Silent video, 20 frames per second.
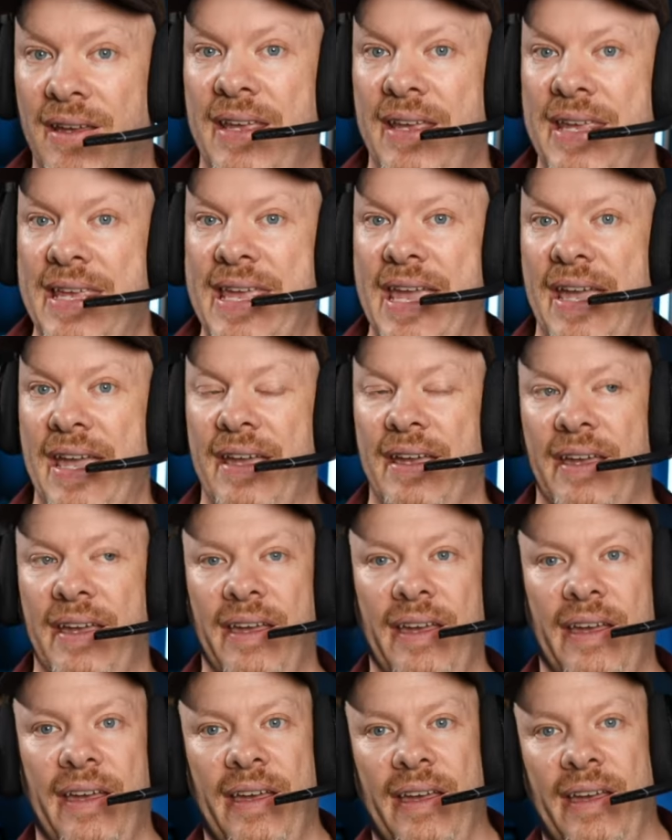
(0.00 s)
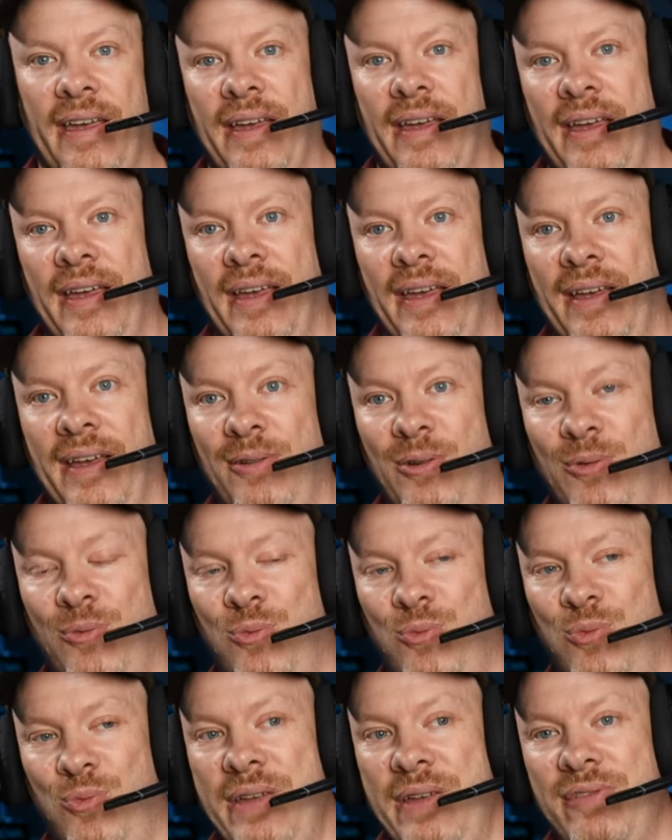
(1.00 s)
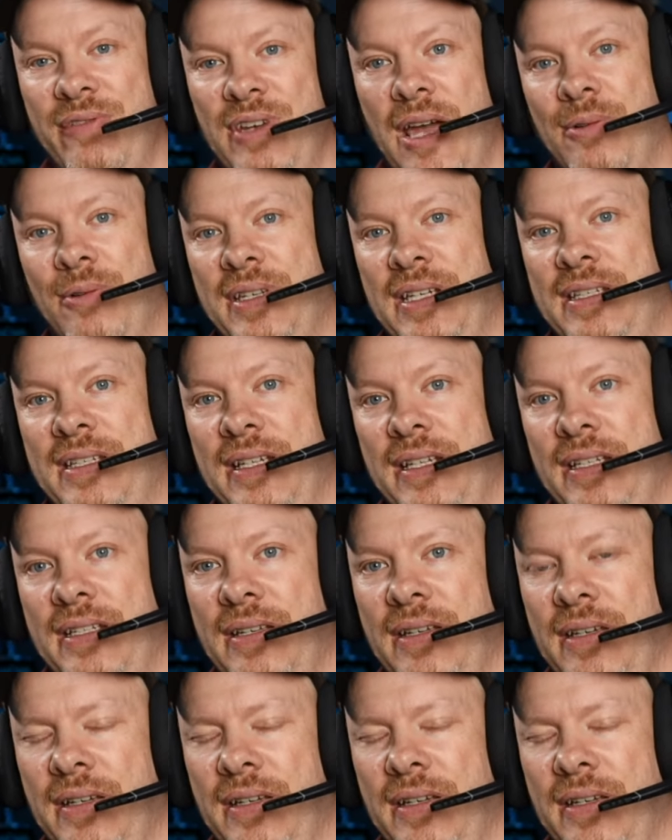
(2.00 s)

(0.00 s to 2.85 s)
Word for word: Yeah, we've noticed it.